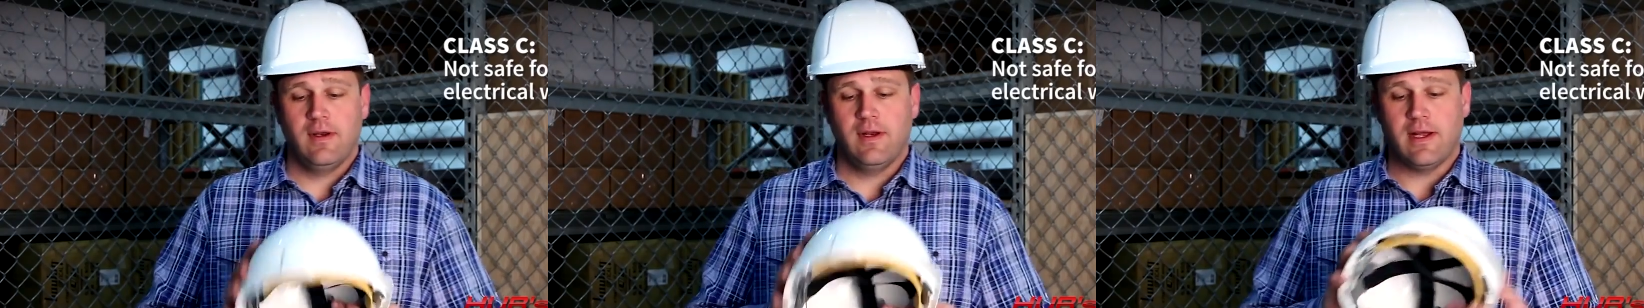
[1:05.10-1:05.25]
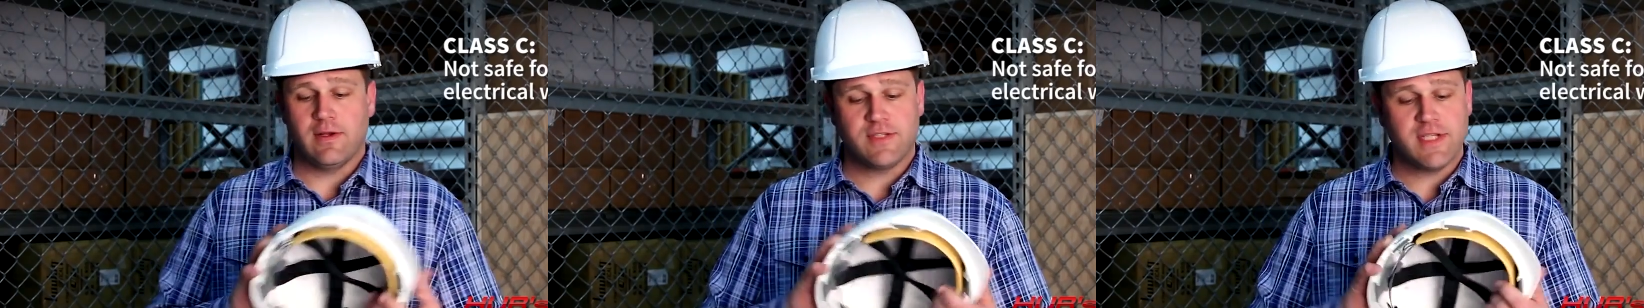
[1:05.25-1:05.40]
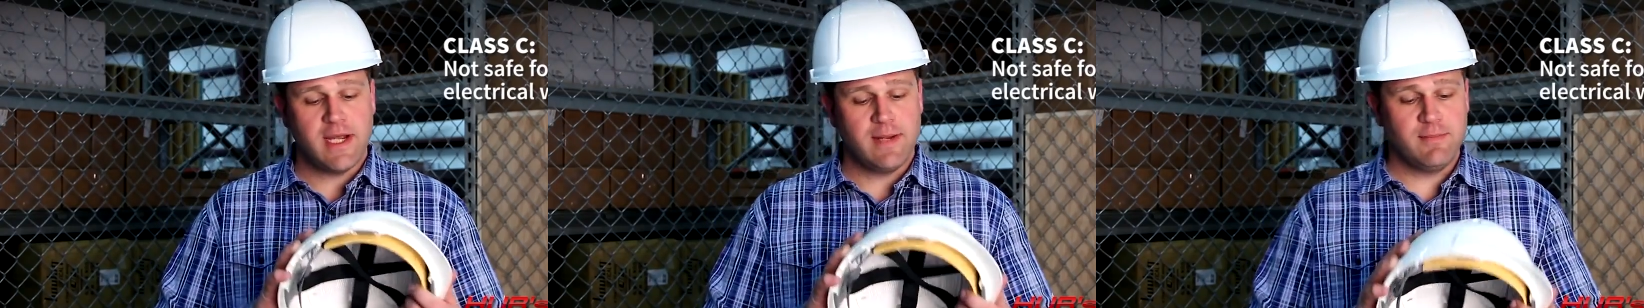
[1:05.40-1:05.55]

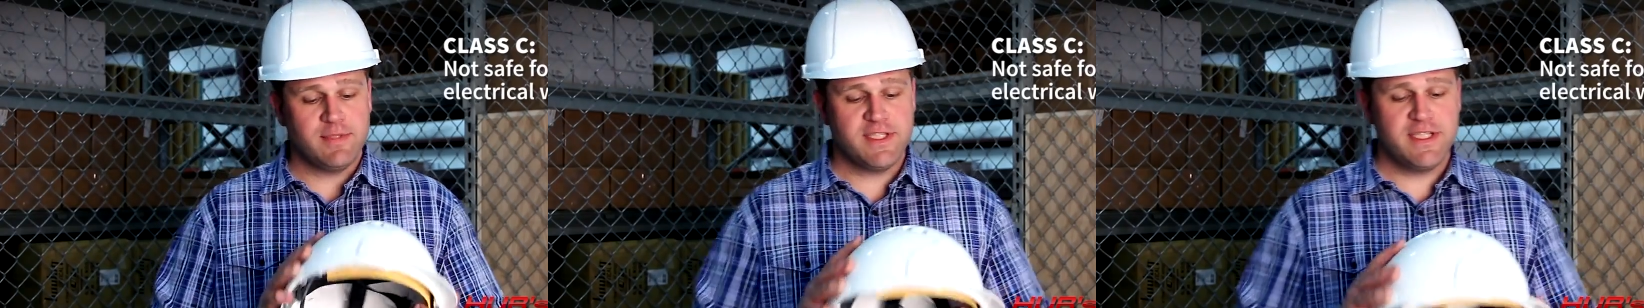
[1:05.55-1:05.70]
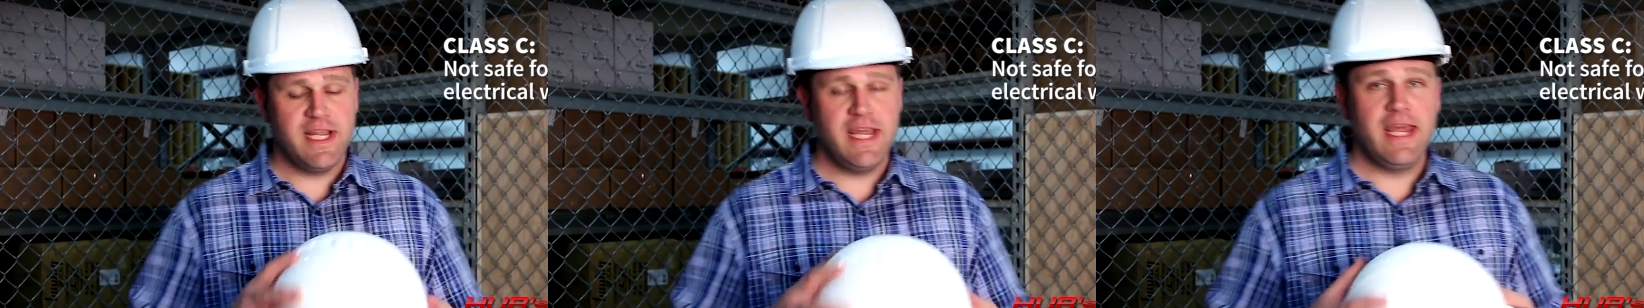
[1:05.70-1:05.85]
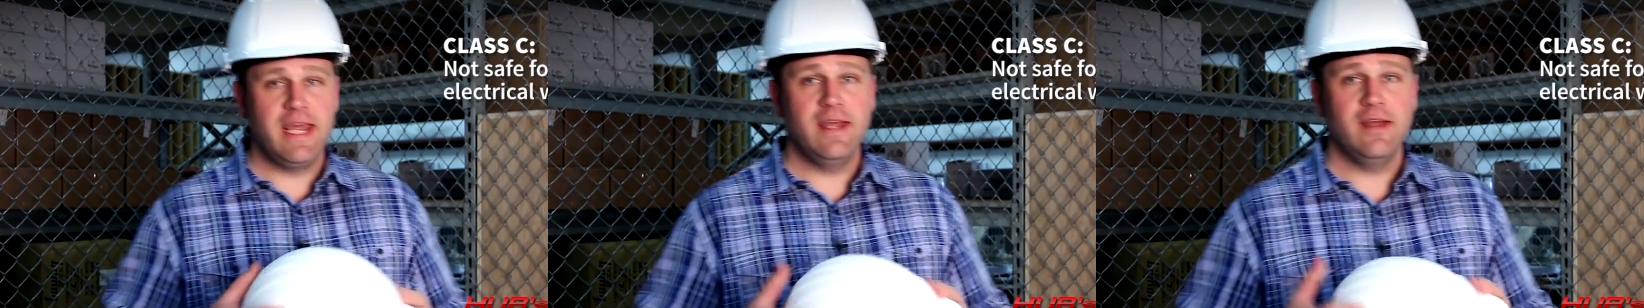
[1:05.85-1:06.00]
Now Type
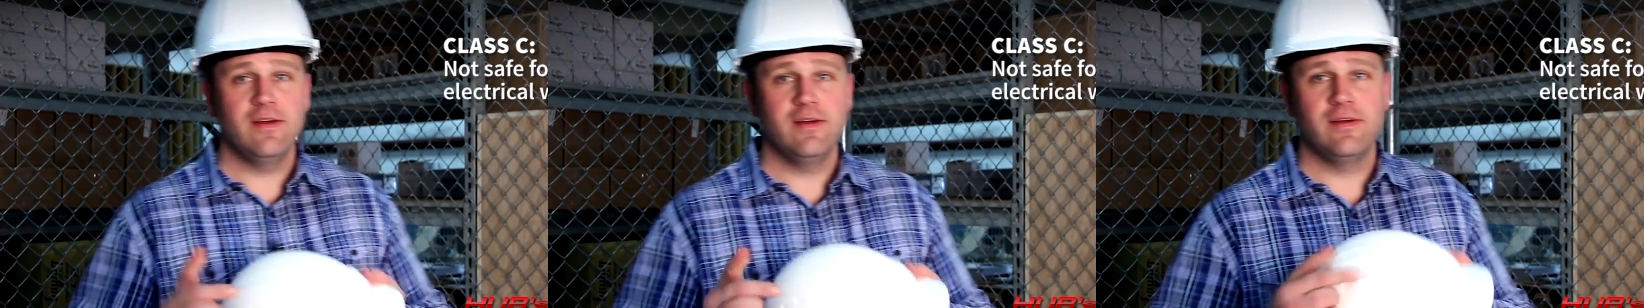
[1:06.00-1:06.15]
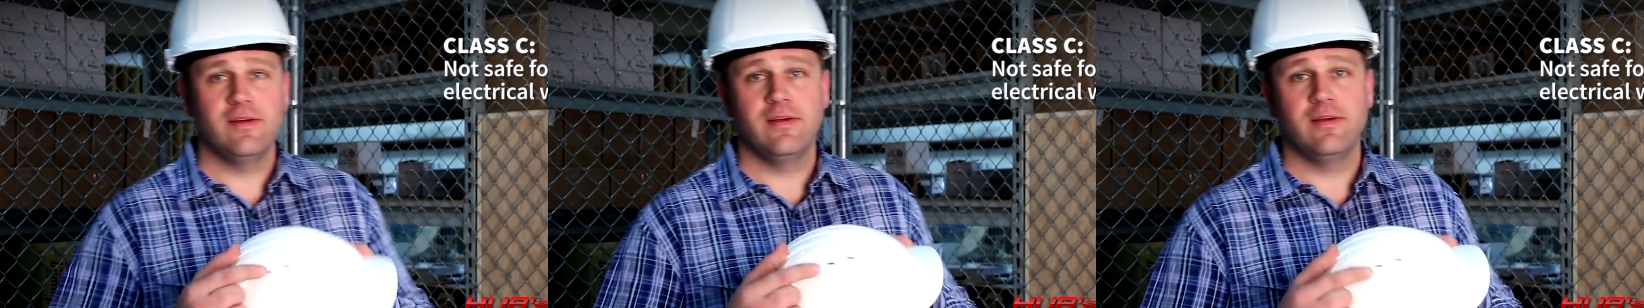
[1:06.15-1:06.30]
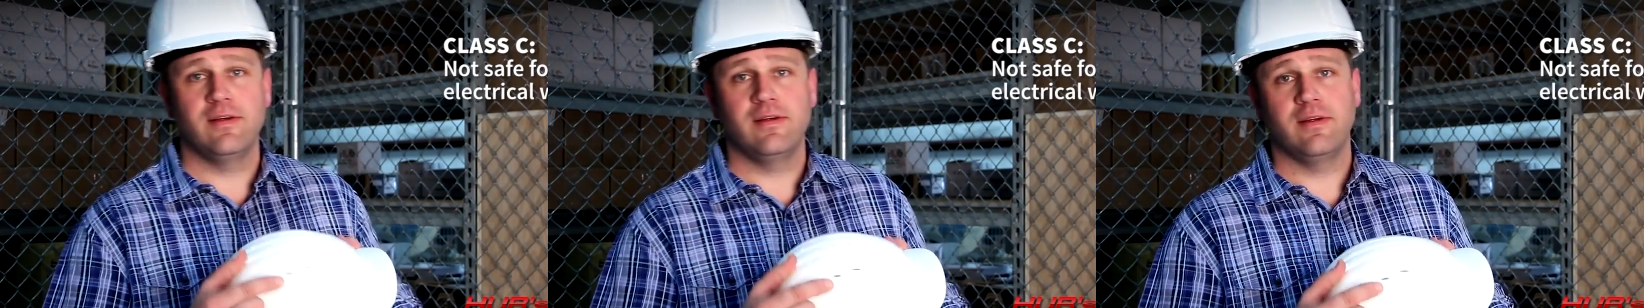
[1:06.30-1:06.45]
C,
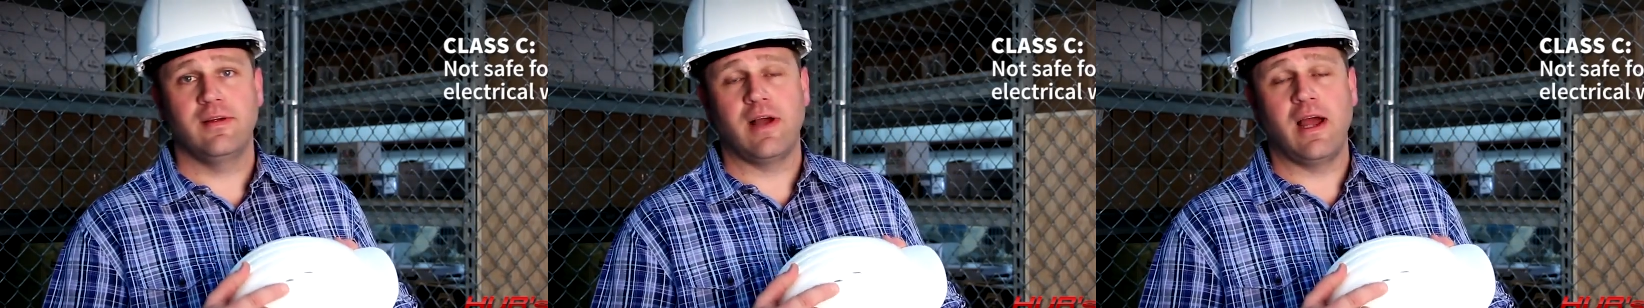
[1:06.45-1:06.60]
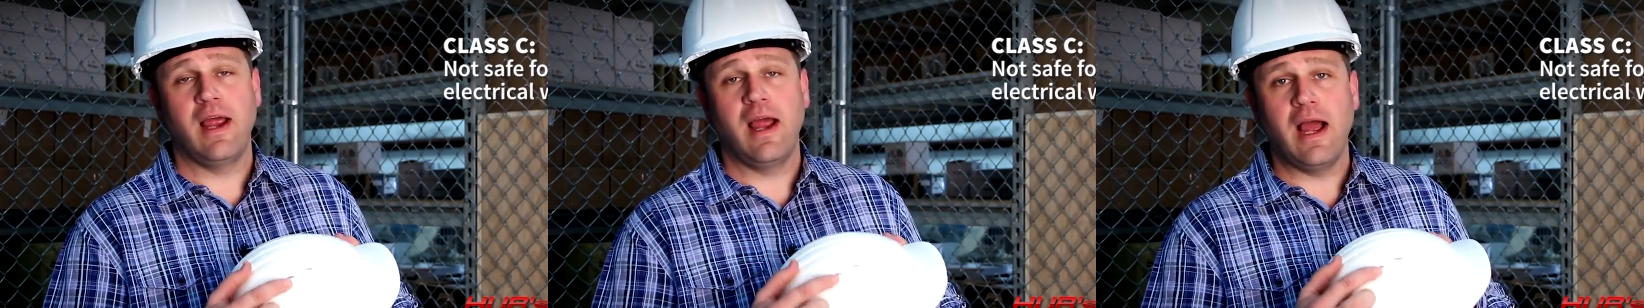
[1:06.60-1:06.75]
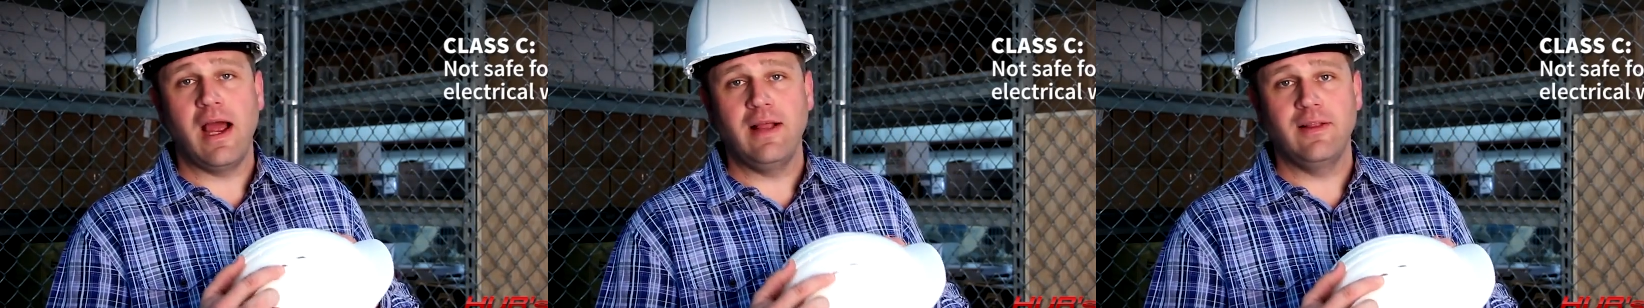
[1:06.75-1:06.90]

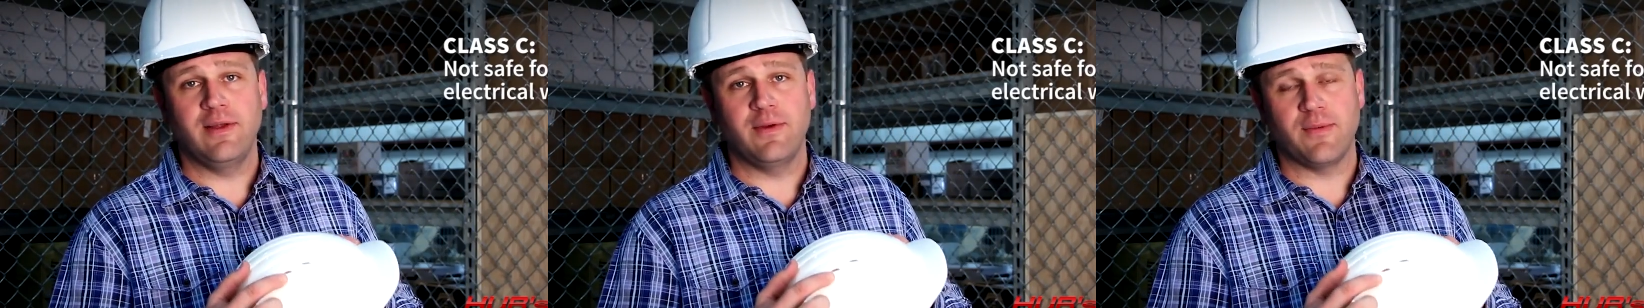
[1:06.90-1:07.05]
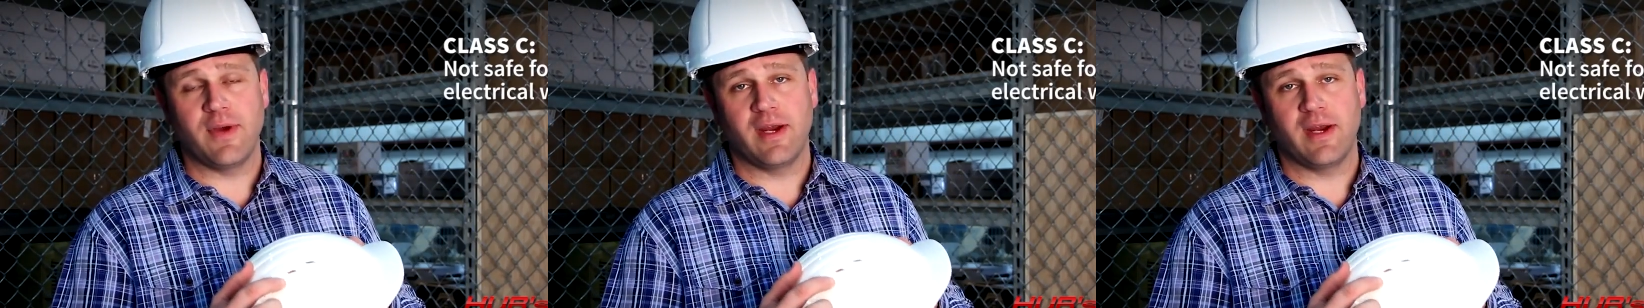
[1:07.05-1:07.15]
I highly